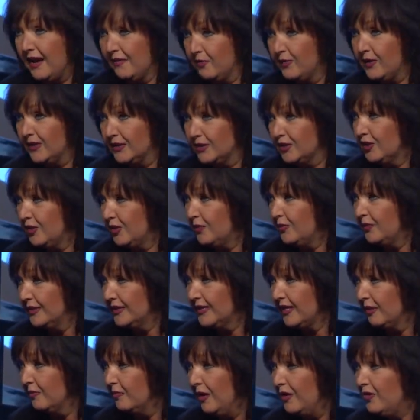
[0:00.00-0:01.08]
went to was
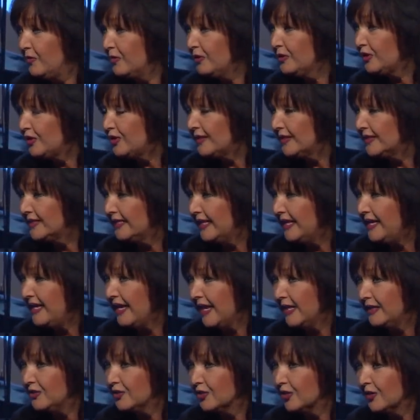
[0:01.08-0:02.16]
here, Mother was just a
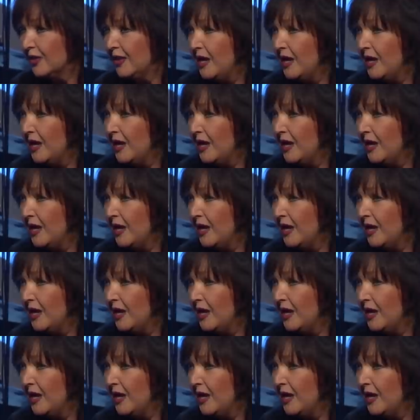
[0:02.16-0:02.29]
teenager.